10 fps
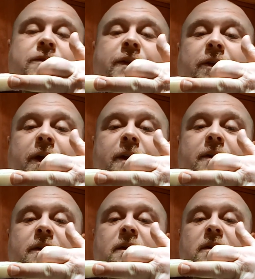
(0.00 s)
finger head,
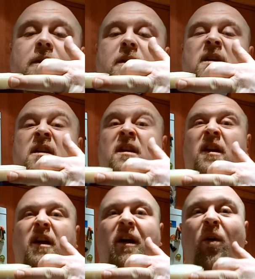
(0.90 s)

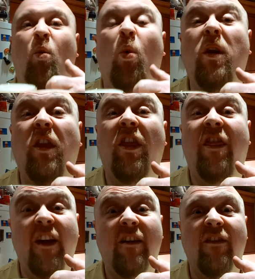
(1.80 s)
one
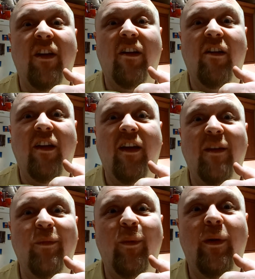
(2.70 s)
thick finger head
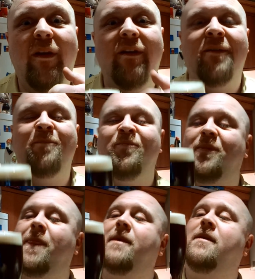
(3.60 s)
maybe,
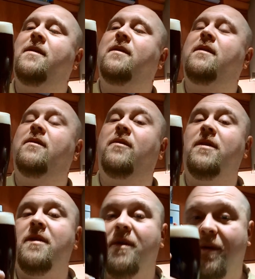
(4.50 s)
right?